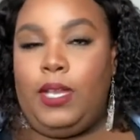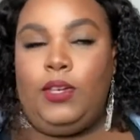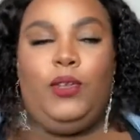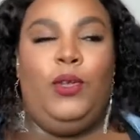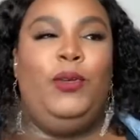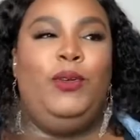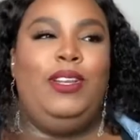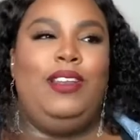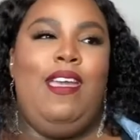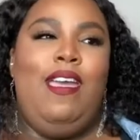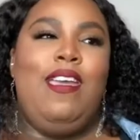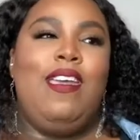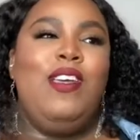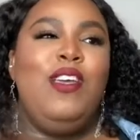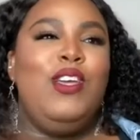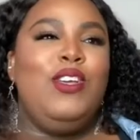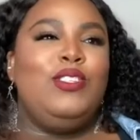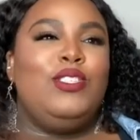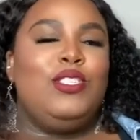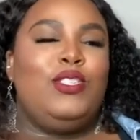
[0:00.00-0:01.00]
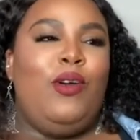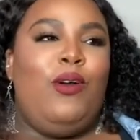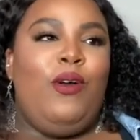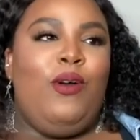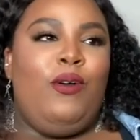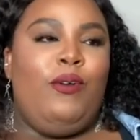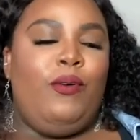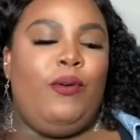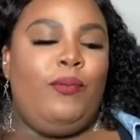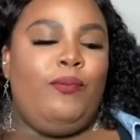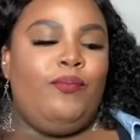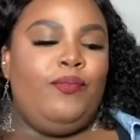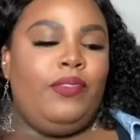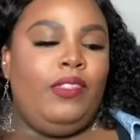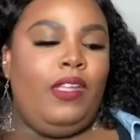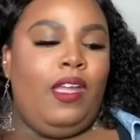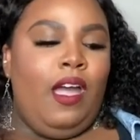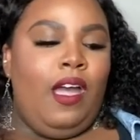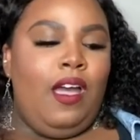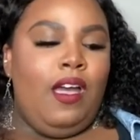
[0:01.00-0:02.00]
doing that. So
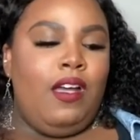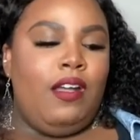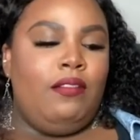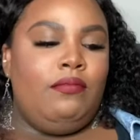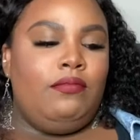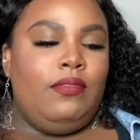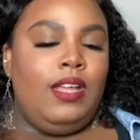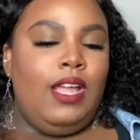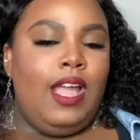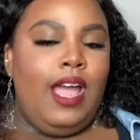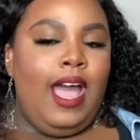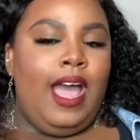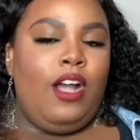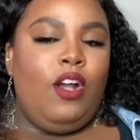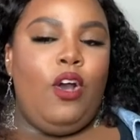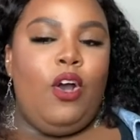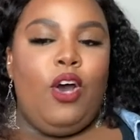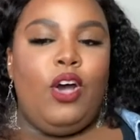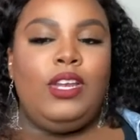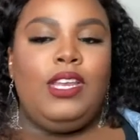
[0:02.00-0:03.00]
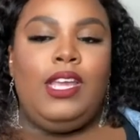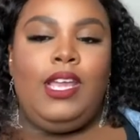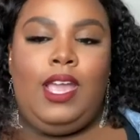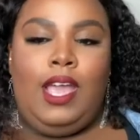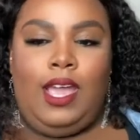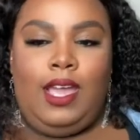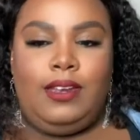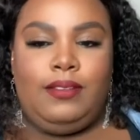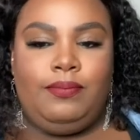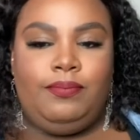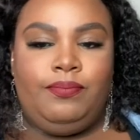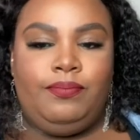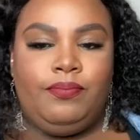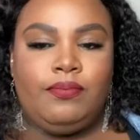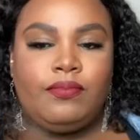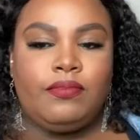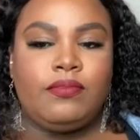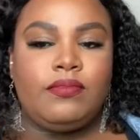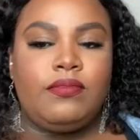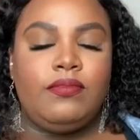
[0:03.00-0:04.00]
um, I called again
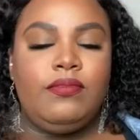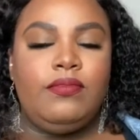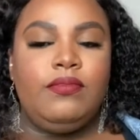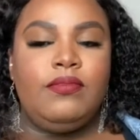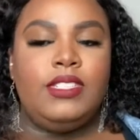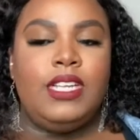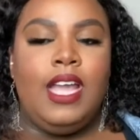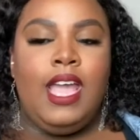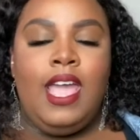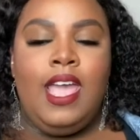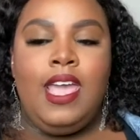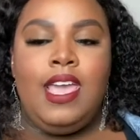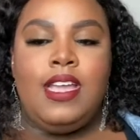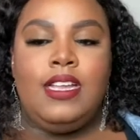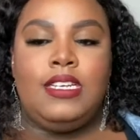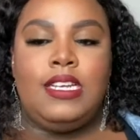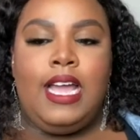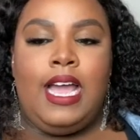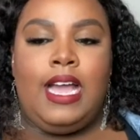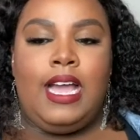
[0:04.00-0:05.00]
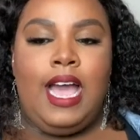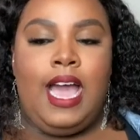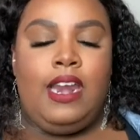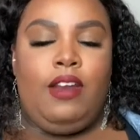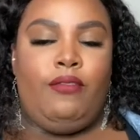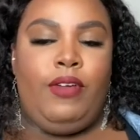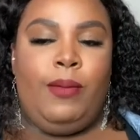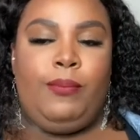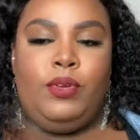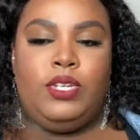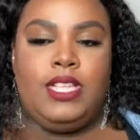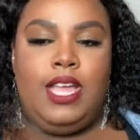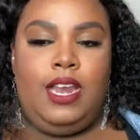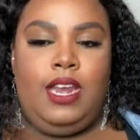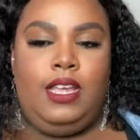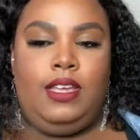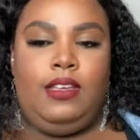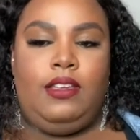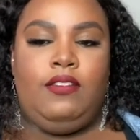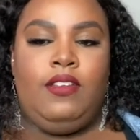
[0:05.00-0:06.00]
and I got a
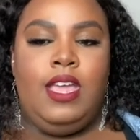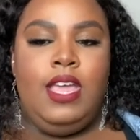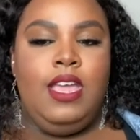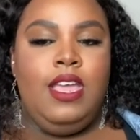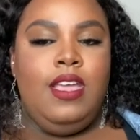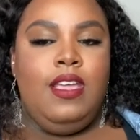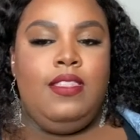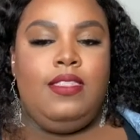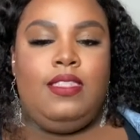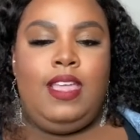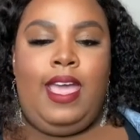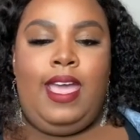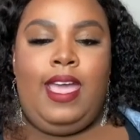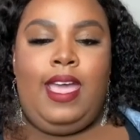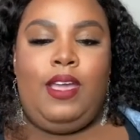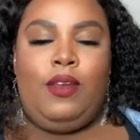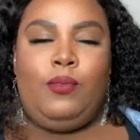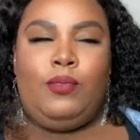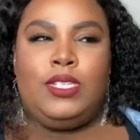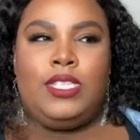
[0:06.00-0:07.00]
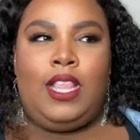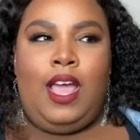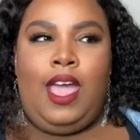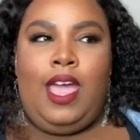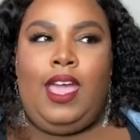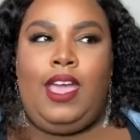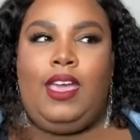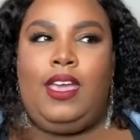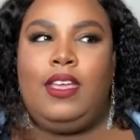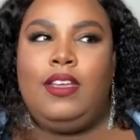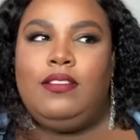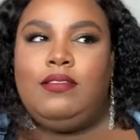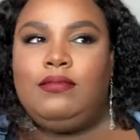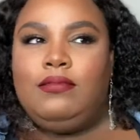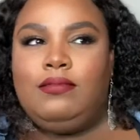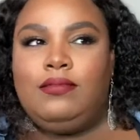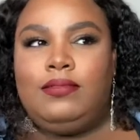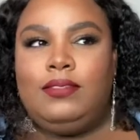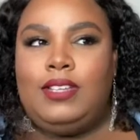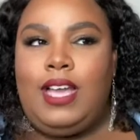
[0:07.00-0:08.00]
representative that was like
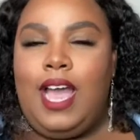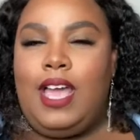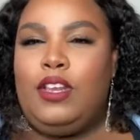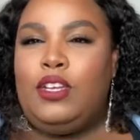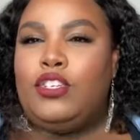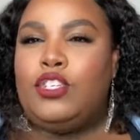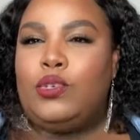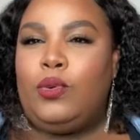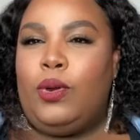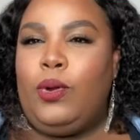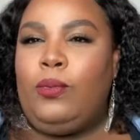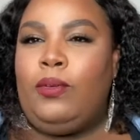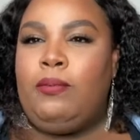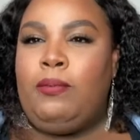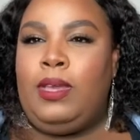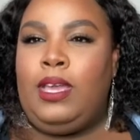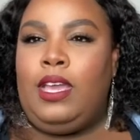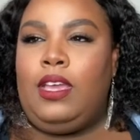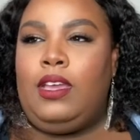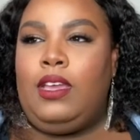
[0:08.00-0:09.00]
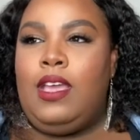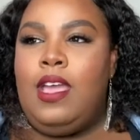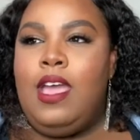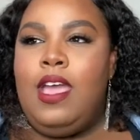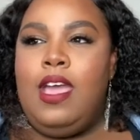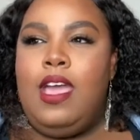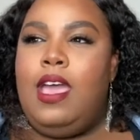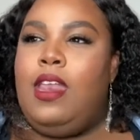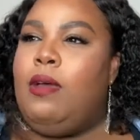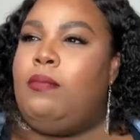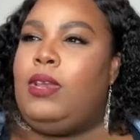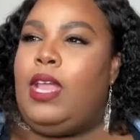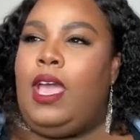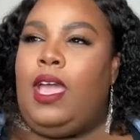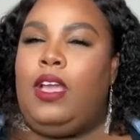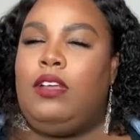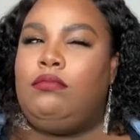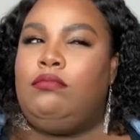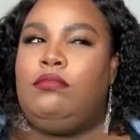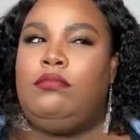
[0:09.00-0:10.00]
kind of short with me. And I'm
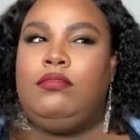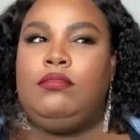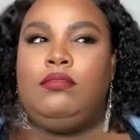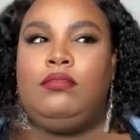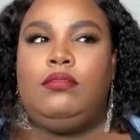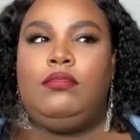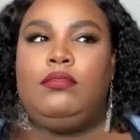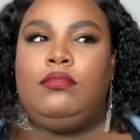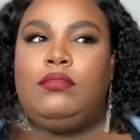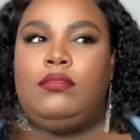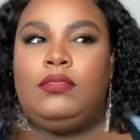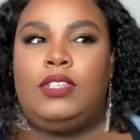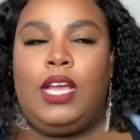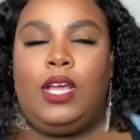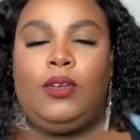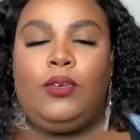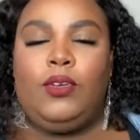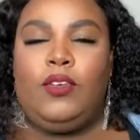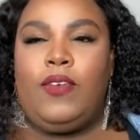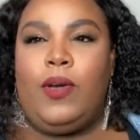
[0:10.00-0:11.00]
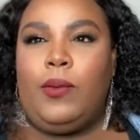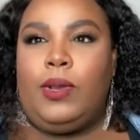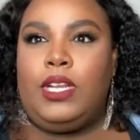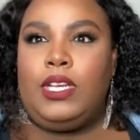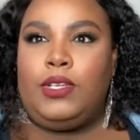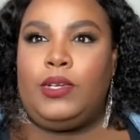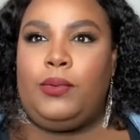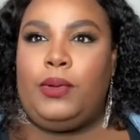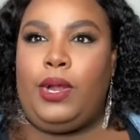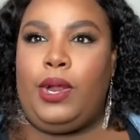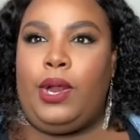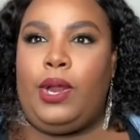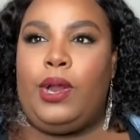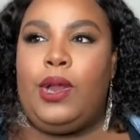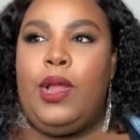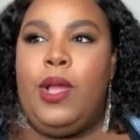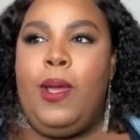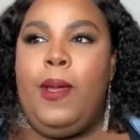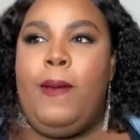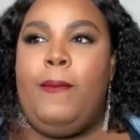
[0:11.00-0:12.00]
like, mm, I don't know if I want to deal with her.
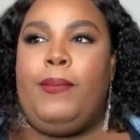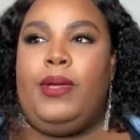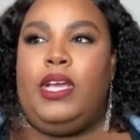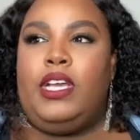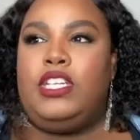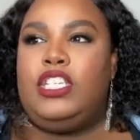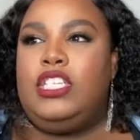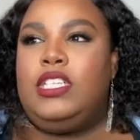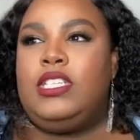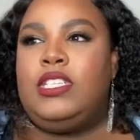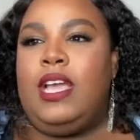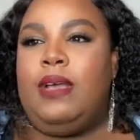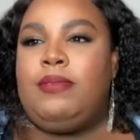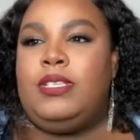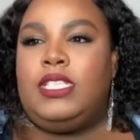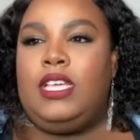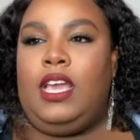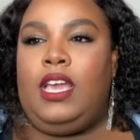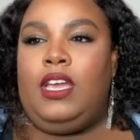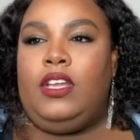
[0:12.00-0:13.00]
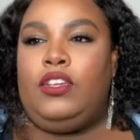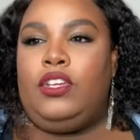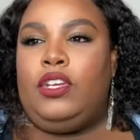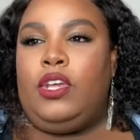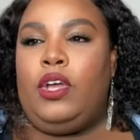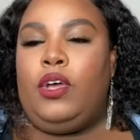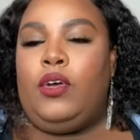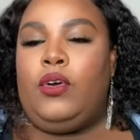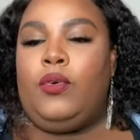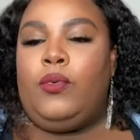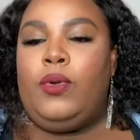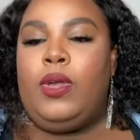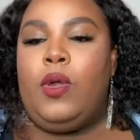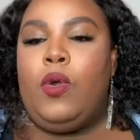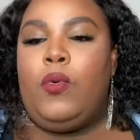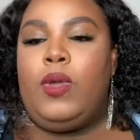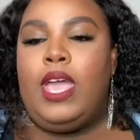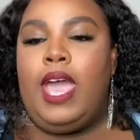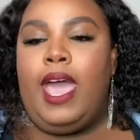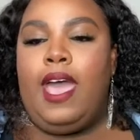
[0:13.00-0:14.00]
But she just kept saying, you know,
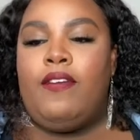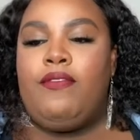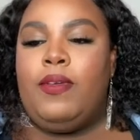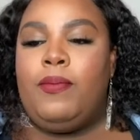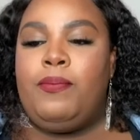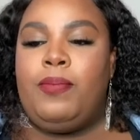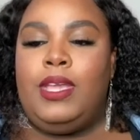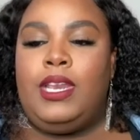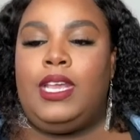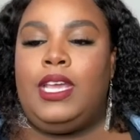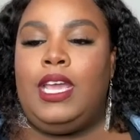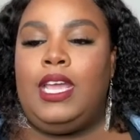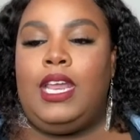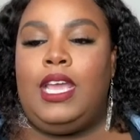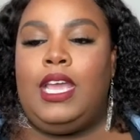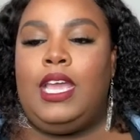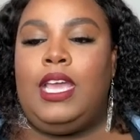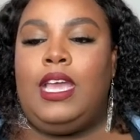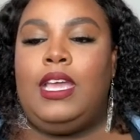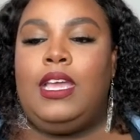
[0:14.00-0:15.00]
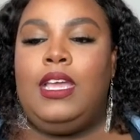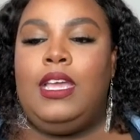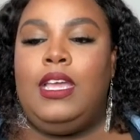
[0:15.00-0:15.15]
we haven't been getting it